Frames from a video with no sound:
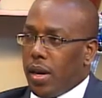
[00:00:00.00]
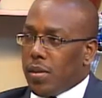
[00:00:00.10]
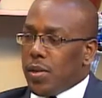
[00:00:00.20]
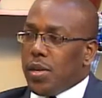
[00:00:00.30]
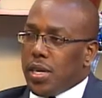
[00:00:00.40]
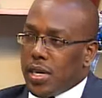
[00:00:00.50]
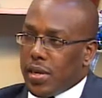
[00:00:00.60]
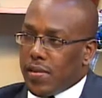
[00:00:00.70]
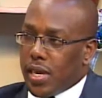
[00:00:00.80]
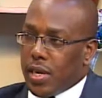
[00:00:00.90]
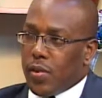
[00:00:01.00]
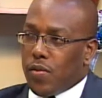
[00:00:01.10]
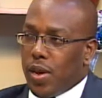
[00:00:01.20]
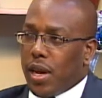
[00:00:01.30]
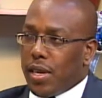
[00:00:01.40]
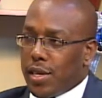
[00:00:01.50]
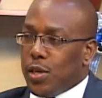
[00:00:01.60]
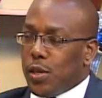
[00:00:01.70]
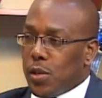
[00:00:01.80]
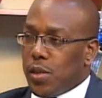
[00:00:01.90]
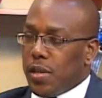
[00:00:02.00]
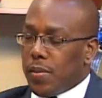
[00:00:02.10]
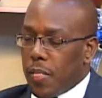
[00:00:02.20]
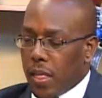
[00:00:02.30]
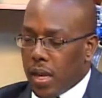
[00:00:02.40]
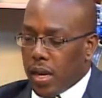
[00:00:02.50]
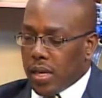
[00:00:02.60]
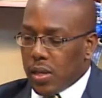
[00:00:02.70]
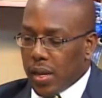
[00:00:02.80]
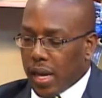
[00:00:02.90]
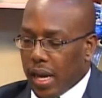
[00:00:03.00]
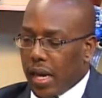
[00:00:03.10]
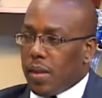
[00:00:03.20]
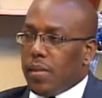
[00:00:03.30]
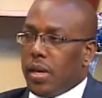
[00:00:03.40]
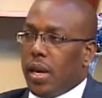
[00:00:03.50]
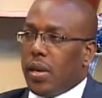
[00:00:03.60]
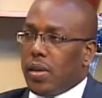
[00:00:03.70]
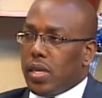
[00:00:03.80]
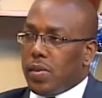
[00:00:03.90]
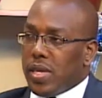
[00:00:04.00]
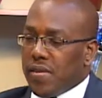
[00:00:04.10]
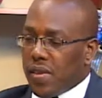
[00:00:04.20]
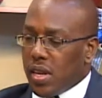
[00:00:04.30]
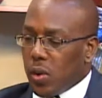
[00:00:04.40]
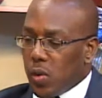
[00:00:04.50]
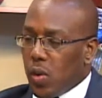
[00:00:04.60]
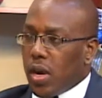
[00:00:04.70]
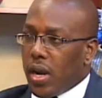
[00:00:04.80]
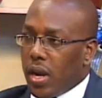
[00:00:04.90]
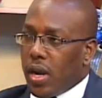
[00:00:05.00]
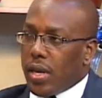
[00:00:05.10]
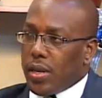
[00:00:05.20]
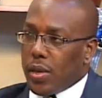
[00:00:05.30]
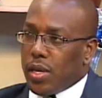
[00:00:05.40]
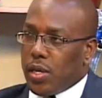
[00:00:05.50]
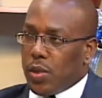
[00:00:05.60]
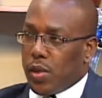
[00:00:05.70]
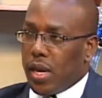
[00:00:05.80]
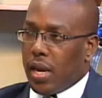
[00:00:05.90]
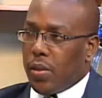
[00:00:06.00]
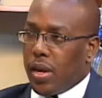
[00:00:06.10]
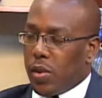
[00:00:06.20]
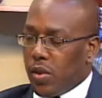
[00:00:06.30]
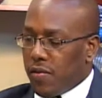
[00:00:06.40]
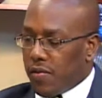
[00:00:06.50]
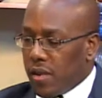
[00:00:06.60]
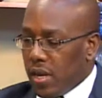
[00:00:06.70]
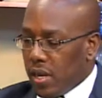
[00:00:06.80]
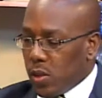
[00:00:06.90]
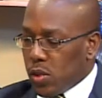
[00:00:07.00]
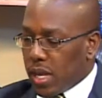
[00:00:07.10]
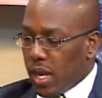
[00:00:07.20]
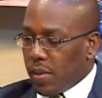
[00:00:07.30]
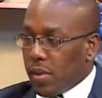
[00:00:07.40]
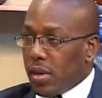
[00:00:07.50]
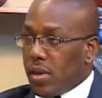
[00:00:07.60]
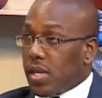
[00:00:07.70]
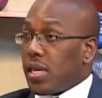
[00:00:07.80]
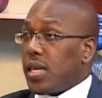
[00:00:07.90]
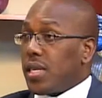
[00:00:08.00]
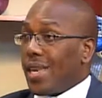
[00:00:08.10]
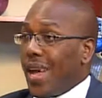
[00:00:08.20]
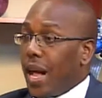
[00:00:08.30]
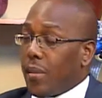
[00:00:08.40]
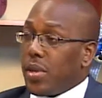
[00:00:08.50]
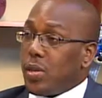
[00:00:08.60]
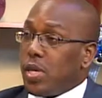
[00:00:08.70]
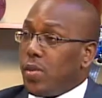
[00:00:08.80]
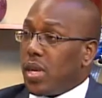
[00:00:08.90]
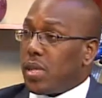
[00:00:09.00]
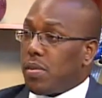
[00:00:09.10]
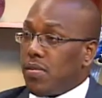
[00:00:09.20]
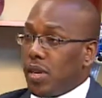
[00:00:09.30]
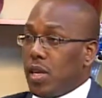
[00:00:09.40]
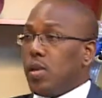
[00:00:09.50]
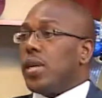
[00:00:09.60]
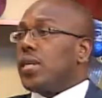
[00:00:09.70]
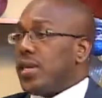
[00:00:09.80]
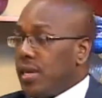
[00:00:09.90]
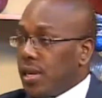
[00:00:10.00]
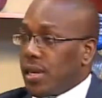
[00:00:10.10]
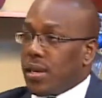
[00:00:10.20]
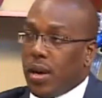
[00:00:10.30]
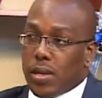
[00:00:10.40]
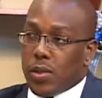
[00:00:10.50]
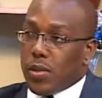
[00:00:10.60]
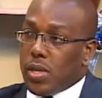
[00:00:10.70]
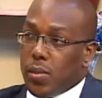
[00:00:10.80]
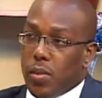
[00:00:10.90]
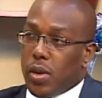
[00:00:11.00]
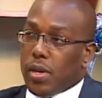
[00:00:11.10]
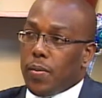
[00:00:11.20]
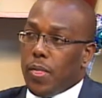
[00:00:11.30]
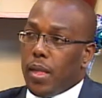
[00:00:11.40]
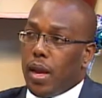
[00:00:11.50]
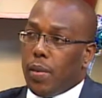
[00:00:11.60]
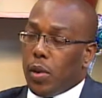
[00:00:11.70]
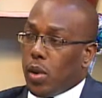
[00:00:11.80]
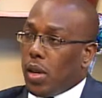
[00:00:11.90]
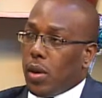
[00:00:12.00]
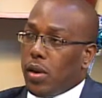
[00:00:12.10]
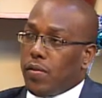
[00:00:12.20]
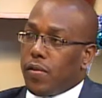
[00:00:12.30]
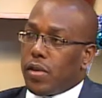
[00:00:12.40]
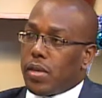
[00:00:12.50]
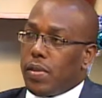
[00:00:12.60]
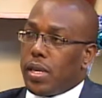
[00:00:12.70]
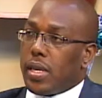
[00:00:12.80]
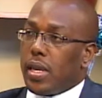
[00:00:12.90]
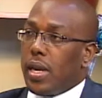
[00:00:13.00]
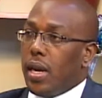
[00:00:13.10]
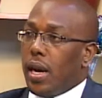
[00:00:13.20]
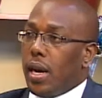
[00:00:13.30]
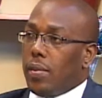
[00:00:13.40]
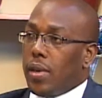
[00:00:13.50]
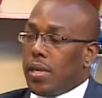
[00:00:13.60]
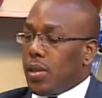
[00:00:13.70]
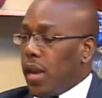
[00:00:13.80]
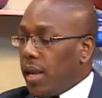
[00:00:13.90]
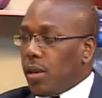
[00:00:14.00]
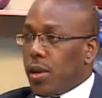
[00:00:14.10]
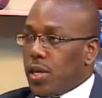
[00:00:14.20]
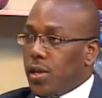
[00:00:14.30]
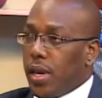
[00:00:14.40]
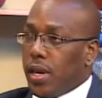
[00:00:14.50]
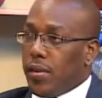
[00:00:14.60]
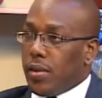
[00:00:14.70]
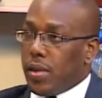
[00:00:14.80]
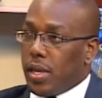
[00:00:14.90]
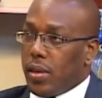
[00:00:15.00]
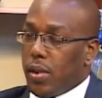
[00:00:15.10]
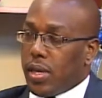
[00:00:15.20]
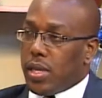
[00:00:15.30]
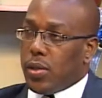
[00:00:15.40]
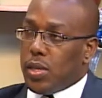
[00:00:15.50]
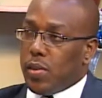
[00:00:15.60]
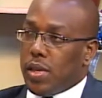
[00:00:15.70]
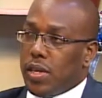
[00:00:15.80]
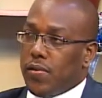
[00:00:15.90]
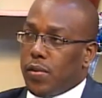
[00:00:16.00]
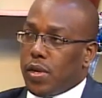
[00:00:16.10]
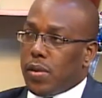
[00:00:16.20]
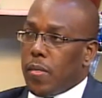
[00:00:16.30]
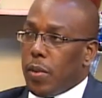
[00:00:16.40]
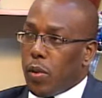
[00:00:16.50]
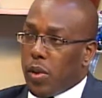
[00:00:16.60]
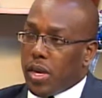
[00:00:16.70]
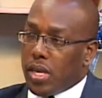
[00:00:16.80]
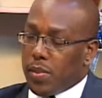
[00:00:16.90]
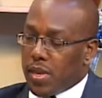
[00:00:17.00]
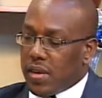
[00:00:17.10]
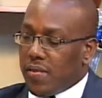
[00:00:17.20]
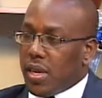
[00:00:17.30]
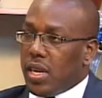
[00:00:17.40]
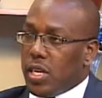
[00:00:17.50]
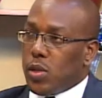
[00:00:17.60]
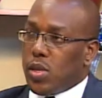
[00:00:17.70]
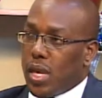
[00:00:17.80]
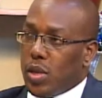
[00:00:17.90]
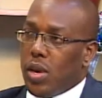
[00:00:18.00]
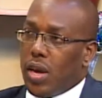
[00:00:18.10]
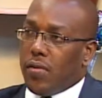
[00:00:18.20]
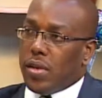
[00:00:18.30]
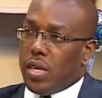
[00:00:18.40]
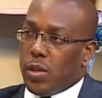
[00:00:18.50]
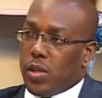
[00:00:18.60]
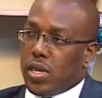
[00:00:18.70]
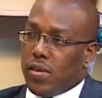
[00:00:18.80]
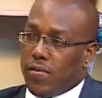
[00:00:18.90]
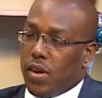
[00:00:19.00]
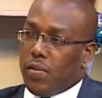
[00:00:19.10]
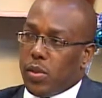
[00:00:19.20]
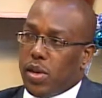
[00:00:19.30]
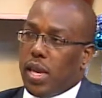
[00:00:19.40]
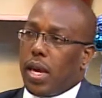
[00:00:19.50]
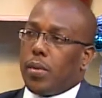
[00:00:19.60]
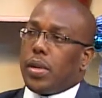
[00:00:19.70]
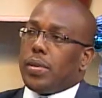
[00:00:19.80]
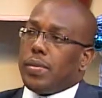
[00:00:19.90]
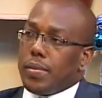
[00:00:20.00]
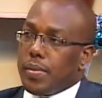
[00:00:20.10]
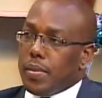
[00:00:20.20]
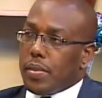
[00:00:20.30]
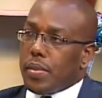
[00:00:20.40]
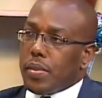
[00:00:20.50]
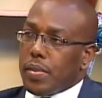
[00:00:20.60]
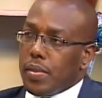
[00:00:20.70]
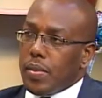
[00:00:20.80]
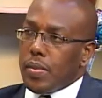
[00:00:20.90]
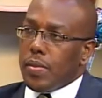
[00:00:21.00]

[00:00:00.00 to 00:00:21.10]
two initiatives that you've had issues with. Let's look at ALBA, and specifically, what are your issues with ALBA? I know you've used ALBA or suggested that ALBA is responsible for the U.S. decision not to support local law enforcement and to end all training to the Royal St. Lucia Police Force. But what are specific issues that you have with St. Lucia's involvement with ALBA?